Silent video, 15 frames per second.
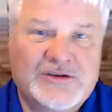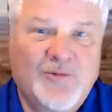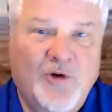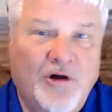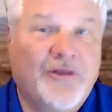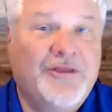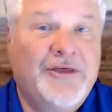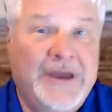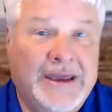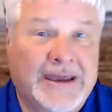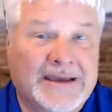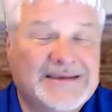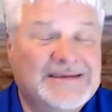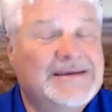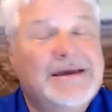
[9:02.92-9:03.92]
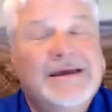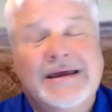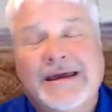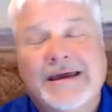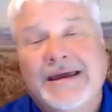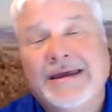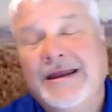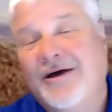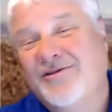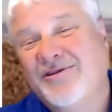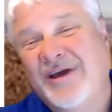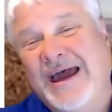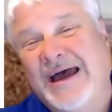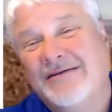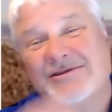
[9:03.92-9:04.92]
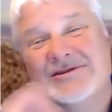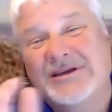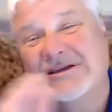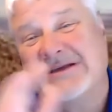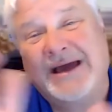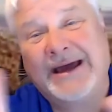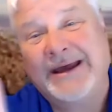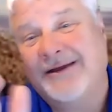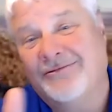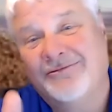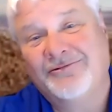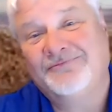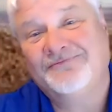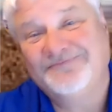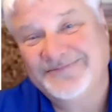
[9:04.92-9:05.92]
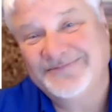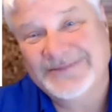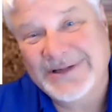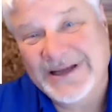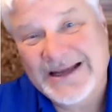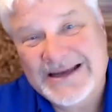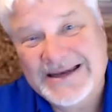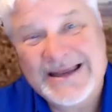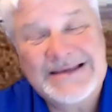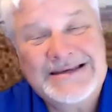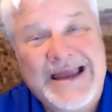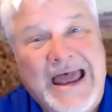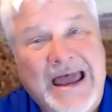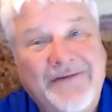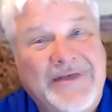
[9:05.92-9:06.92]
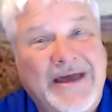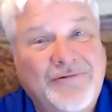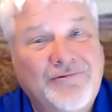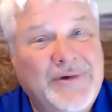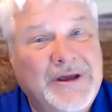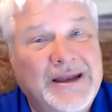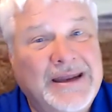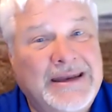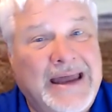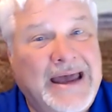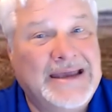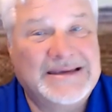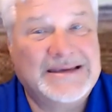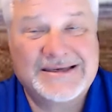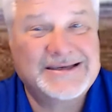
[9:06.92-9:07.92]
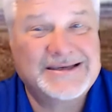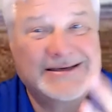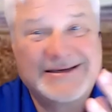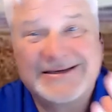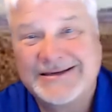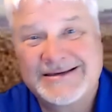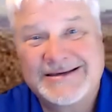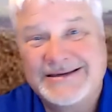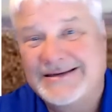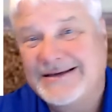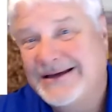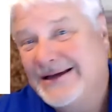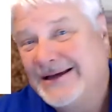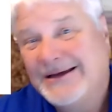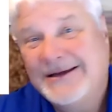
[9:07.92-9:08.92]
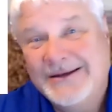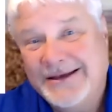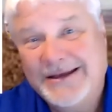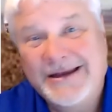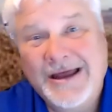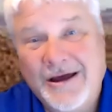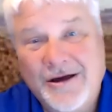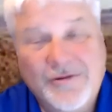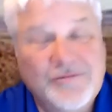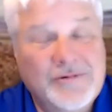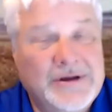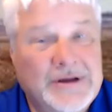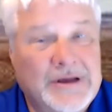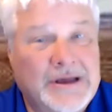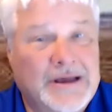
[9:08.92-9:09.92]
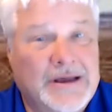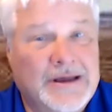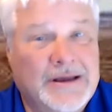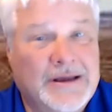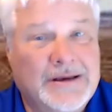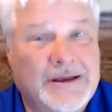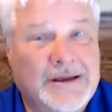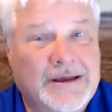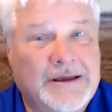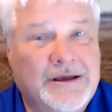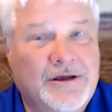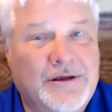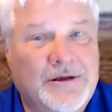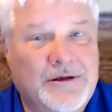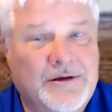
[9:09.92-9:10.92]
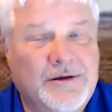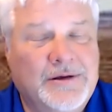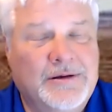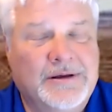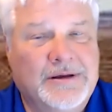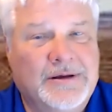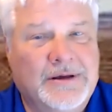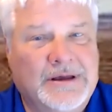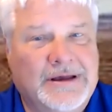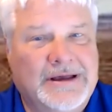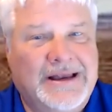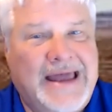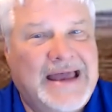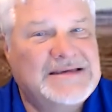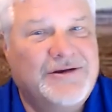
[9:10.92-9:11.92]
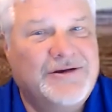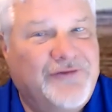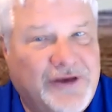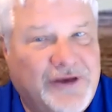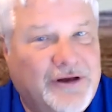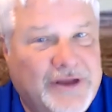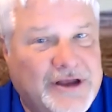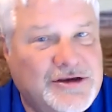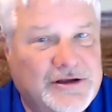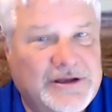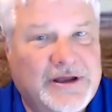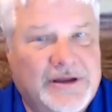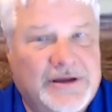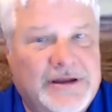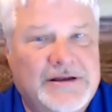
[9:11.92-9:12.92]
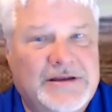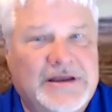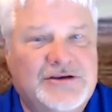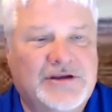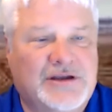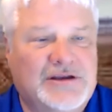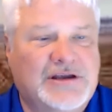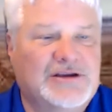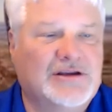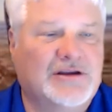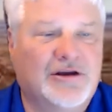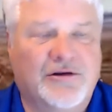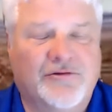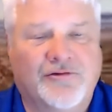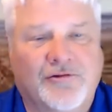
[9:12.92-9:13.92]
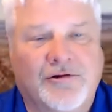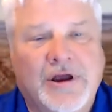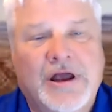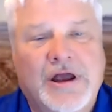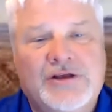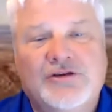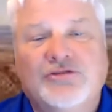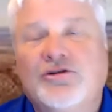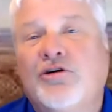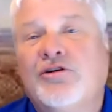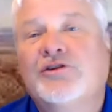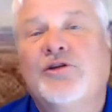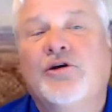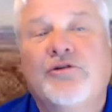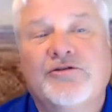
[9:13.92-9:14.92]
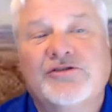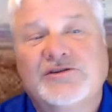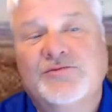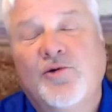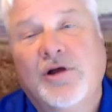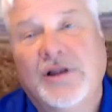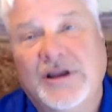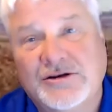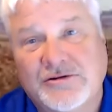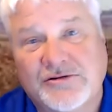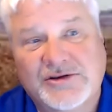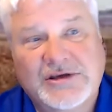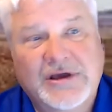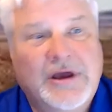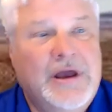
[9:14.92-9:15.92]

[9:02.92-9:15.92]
small things, you know your house just kind of doesn't have that really nice, you know, uh, classy feel that you that, that, that you that you're looking for. So don't ignore those small issues.